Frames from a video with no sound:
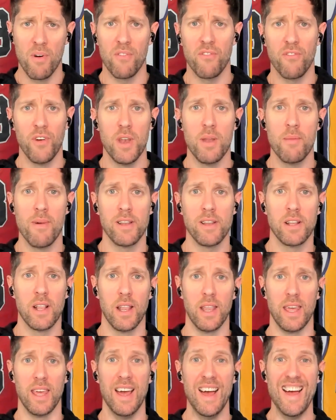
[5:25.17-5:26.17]
But
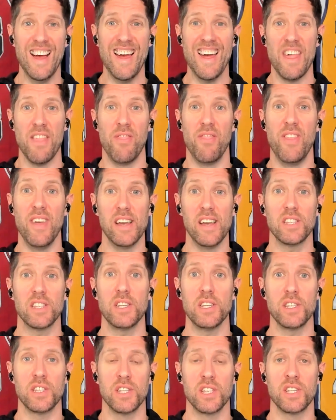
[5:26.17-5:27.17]
fundamentally,
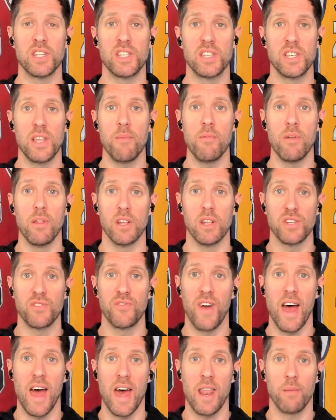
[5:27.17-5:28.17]
this is the
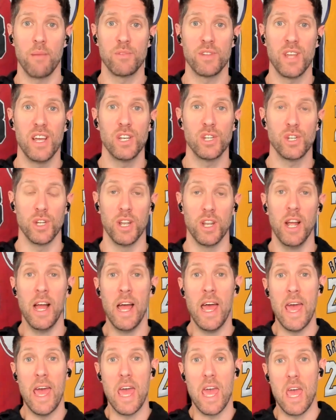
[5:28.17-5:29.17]
stimulus for adaptation.
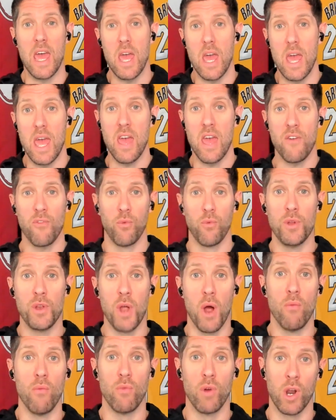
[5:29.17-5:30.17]
If
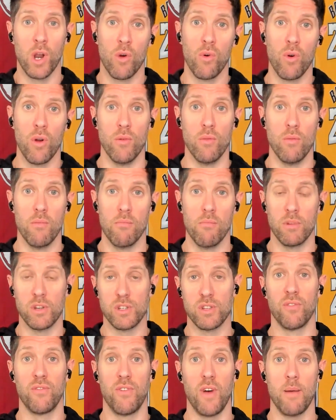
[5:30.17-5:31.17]
we don't recruit
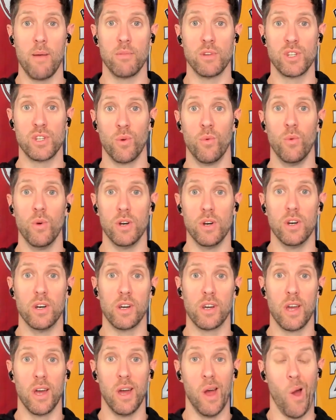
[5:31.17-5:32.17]
muscle fibers to
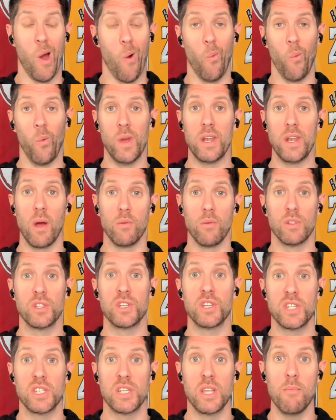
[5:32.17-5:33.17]
work, we don't
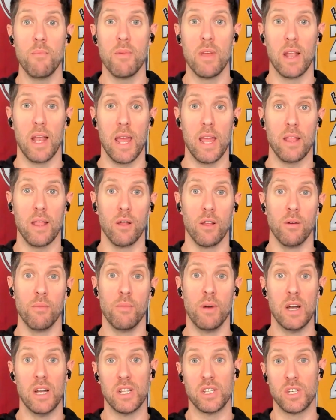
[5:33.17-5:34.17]
stimulate
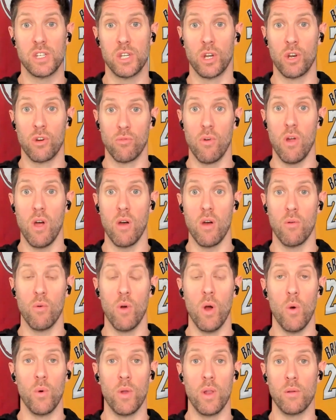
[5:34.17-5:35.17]
them to
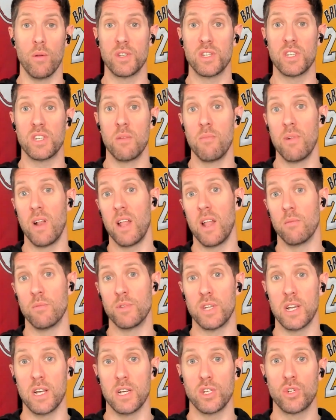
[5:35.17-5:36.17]
grow. We don't stimulate
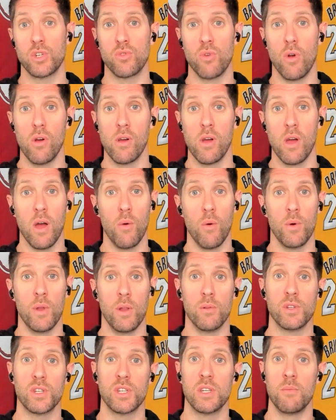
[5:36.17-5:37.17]
them to get stronger.
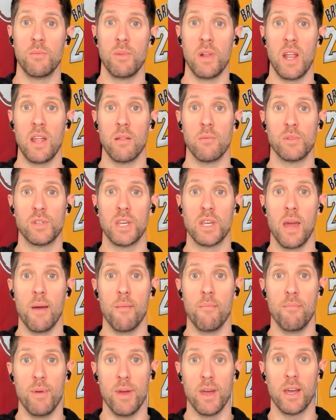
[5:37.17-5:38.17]
We don't stimulate them to
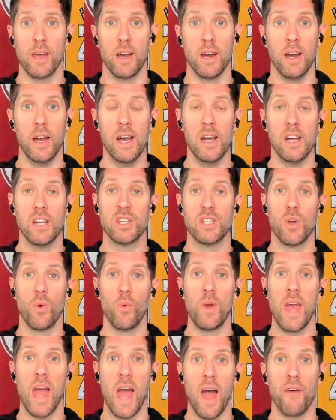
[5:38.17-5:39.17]
get bigger.
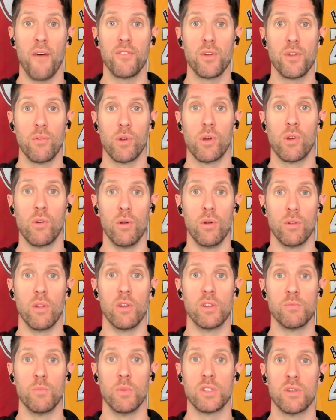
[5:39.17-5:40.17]
So we have to recruit
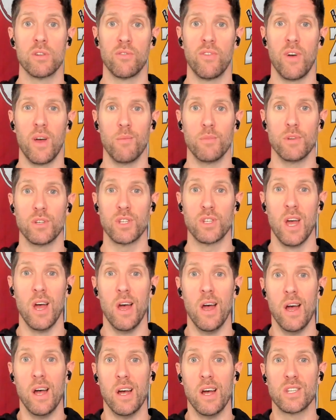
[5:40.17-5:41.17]
those muscle fibers.
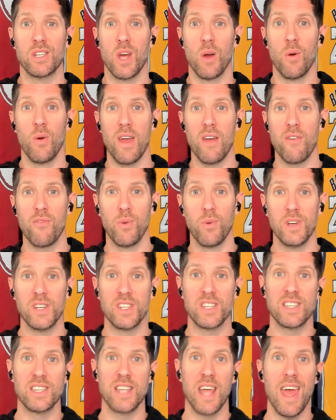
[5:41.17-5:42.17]
So if
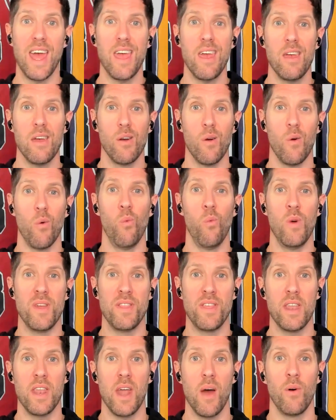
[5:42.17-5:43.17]
we stay
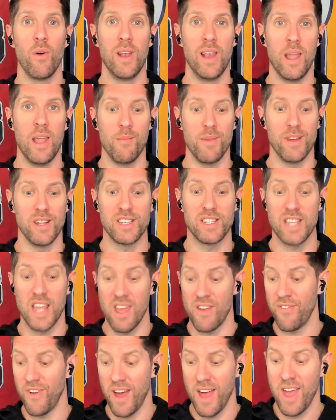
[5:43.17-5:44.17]
within our
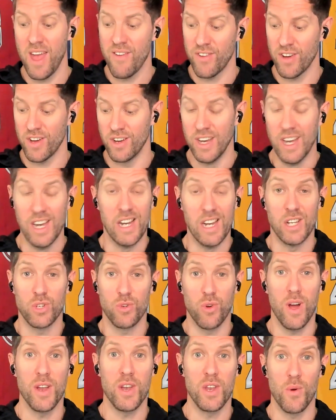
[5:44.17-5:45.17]
limits, if I ever
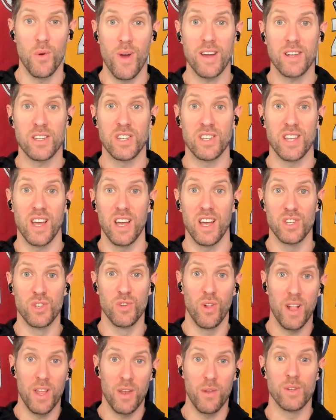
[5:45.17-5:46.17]
try and do
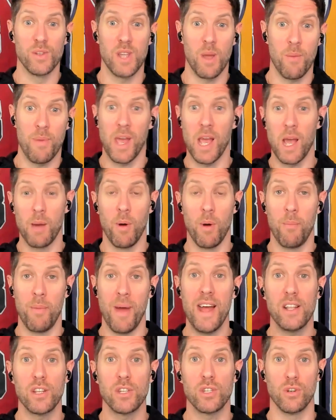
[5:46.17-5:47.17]
exercise and all I do is I pick up a
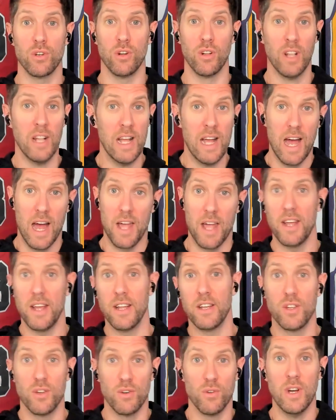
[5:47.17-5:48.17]
pencil
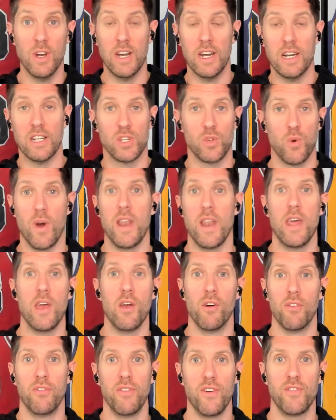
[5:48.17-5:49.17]
and I do
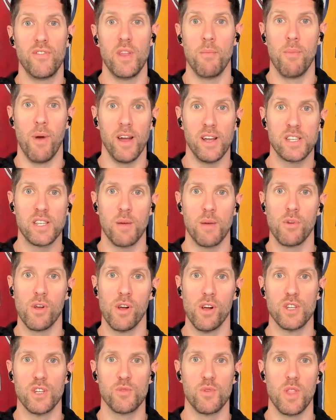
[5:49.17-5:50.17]
20 or 50 bicep
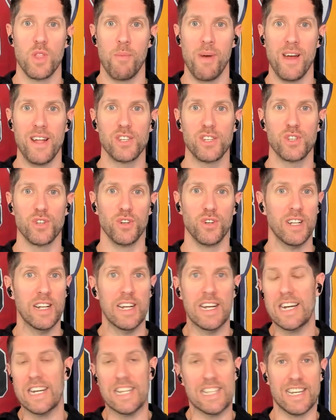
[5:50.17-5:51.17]
curls with a
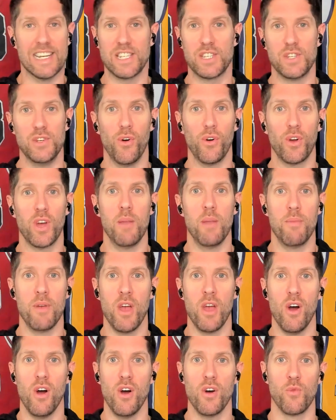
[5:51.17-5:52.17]
pencil, that's not going to
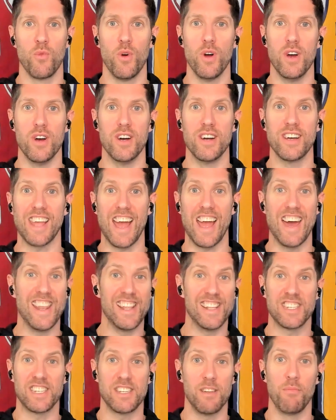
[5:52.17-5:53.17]
be hard work.
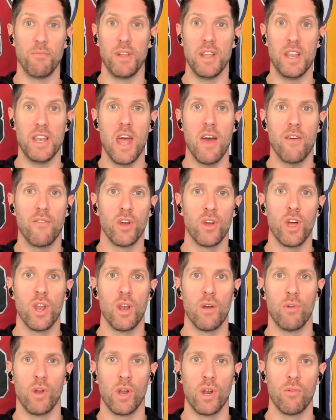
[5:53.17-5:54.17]
And it's simply never
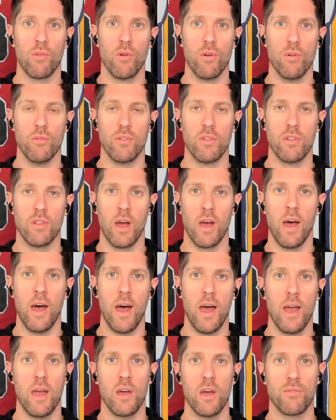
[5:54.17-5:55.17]
going to recruit the
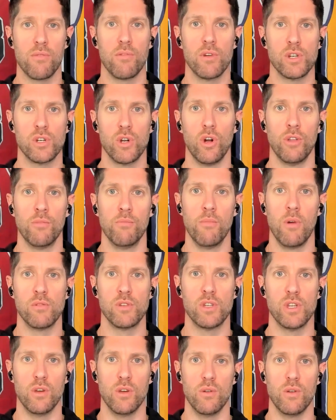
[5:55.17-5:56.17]
higher threshold
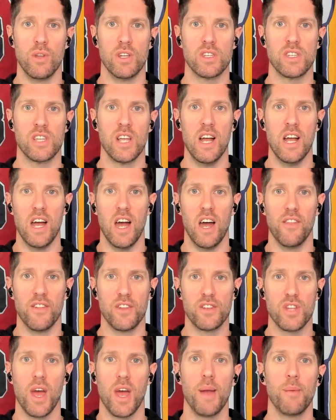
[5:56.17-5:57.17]
motor units
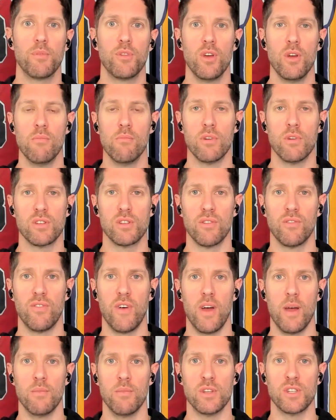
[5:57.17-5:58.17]
and the type 2 muscle
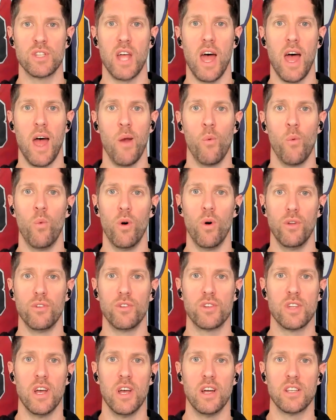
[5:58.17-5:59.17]
fibers that I
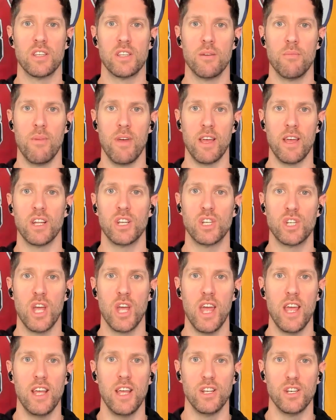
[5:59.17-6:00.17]
want to make a
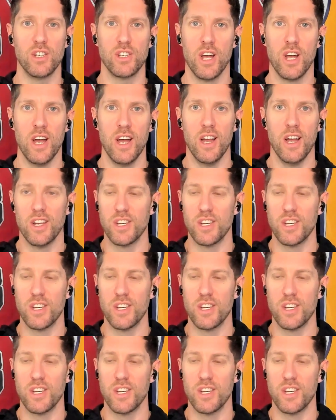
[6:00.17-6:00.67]
change.